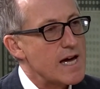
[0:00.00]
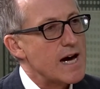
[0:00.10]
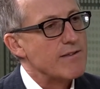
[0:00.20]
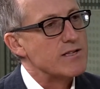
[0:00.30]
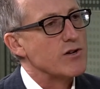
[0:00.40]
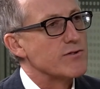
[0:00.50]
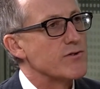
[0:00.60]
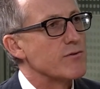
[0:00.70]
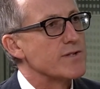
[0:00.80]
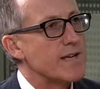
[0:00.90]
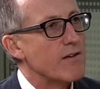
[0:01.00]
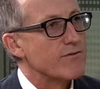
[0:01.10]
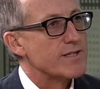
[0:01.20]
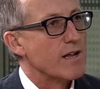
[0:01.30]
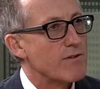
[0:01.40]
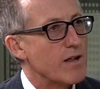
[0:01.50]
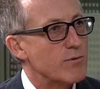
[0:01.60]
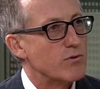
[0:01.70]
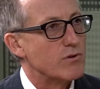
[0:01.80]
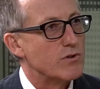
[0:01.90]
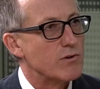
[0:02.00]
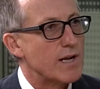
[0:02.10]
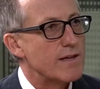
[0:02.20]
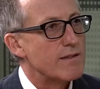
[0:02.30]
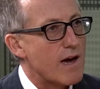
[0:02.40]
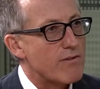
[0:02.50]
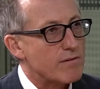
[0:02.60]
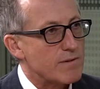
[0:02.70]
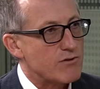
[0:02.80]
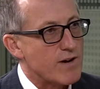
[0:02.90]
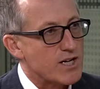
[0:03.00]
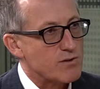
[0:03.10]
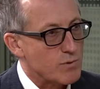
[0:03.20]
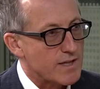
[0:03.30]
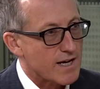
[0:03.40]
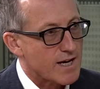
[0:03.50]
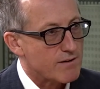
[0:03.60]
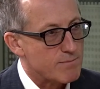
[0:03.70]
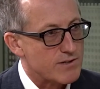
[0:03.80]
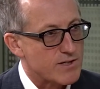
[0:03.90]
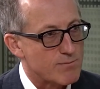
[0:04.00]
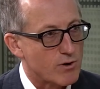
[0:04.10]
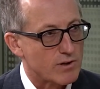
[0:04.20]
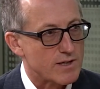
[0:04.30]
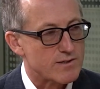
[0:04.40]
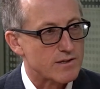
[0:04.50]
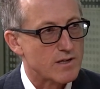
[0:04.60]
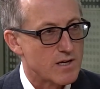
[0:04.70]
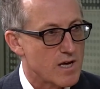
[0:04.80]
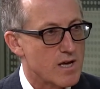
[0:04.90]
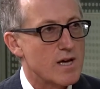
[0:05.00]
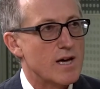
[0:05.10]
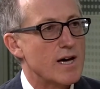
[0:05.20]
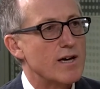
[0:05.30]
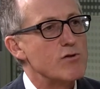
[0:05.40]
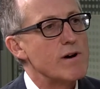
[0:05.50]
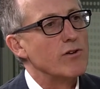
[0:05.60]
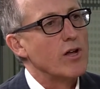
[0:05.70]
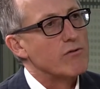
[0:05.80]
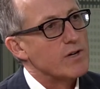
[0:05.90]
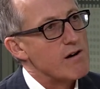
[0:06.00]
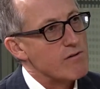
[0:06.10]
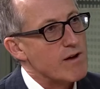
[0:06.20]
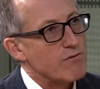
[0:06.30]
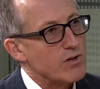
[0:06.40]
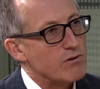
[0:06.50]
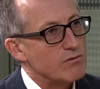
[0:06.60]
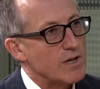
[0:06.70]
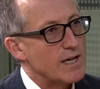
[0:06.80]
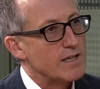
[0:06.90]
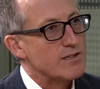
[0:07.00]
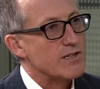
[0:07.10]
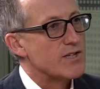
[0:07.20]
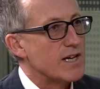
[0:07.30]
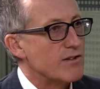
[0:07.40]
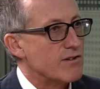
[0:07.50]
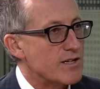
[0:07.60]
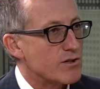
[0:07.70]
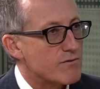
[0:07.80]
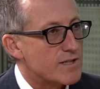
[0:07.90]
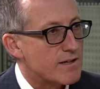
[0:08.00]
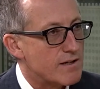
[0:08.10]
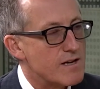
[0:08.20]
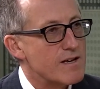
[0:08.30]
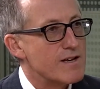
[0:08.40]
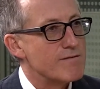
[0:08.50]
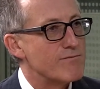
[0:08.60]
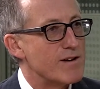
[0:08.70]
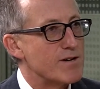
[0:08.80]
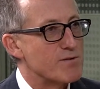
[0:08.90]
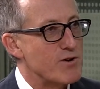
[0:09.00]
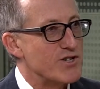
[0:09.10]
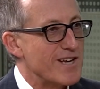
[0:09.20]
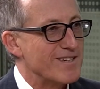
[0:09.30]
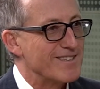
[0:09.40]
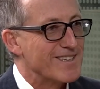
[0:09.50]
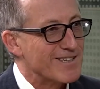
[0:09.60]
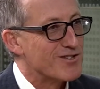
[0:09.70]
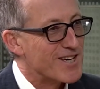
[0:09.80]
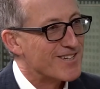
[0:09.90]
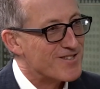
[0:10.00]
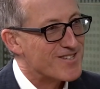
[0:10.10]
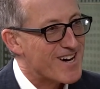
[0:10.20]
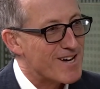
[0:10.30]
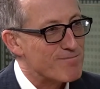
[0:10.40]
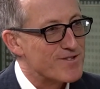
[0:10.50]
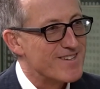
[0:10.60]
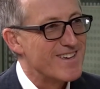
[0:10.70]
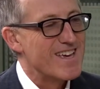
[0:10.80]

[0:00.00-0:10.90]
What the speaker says: and there's lots of sort of self-help you can do. And I think the other attraction with that kind of business model is that you have a lot of recurring revenue, and certainty is obviously very much appreciated in uncertain times.